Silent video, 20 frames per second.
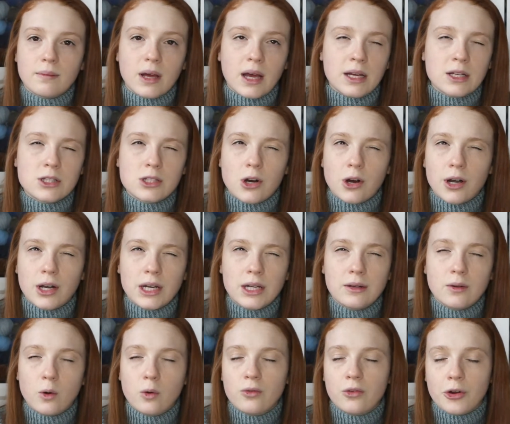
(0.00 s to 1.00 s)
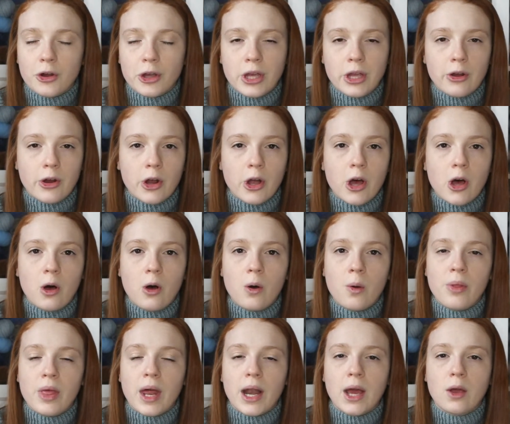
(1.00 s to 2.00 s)
I started over a year
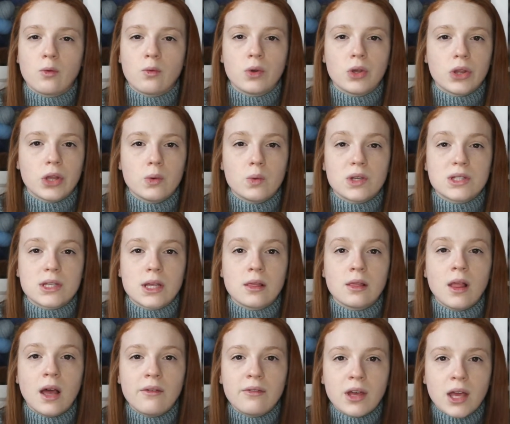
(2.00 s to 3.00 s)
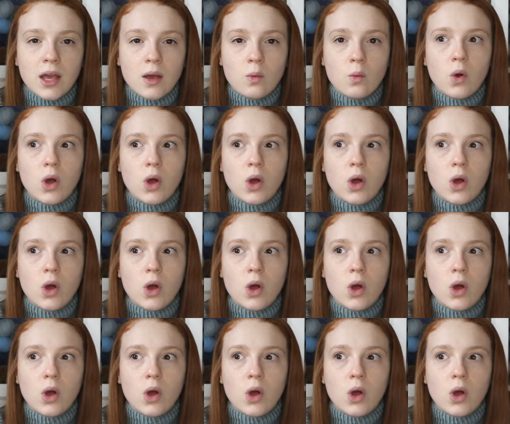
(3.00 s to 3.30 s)
ago that I really wasn't loving.